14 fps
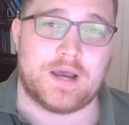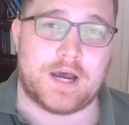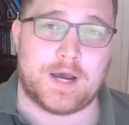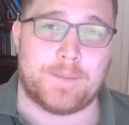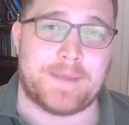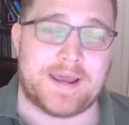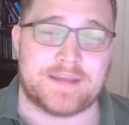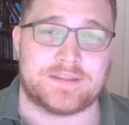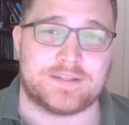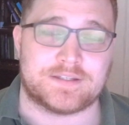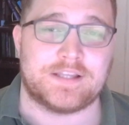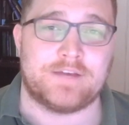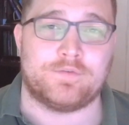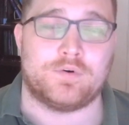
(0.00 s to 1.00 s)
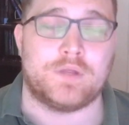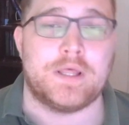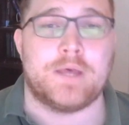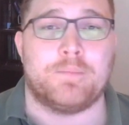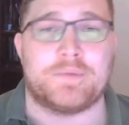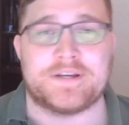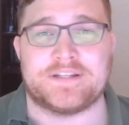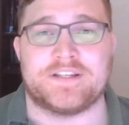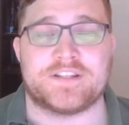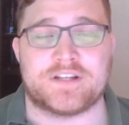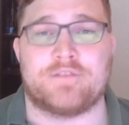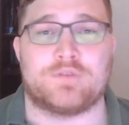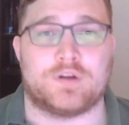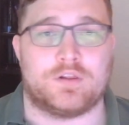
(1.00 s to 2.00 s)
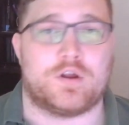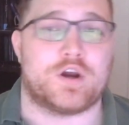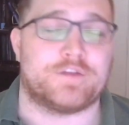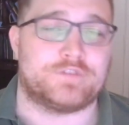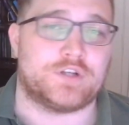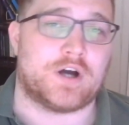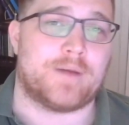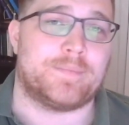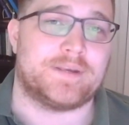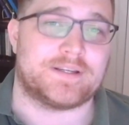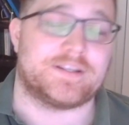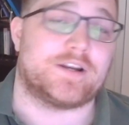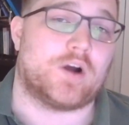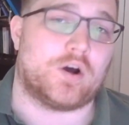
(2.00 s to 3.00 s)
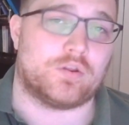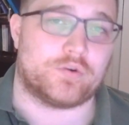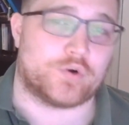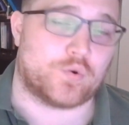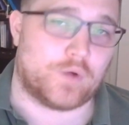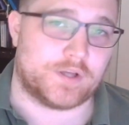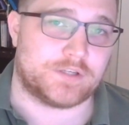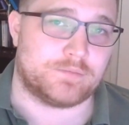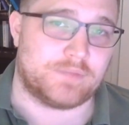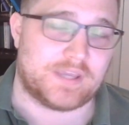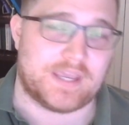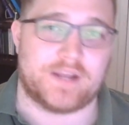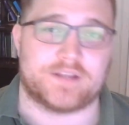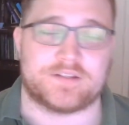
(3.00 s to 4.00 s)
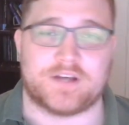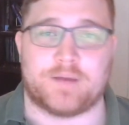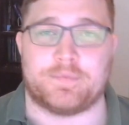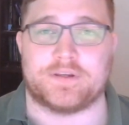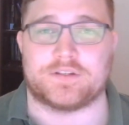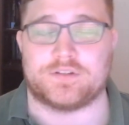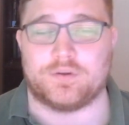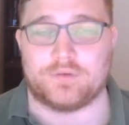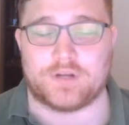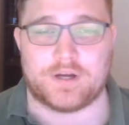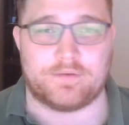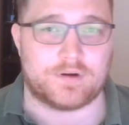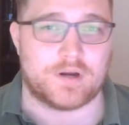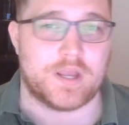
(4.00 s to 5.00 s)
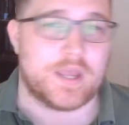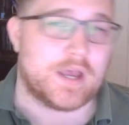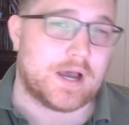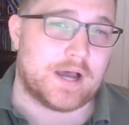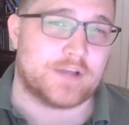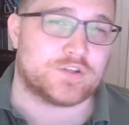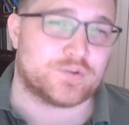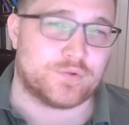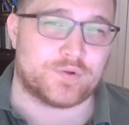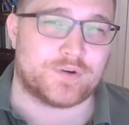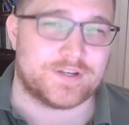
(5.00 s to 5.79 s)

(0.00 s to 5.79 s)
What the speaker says: at this level, but it does cover a lot of topics that other quantum mechanics topics don't cover, so there is a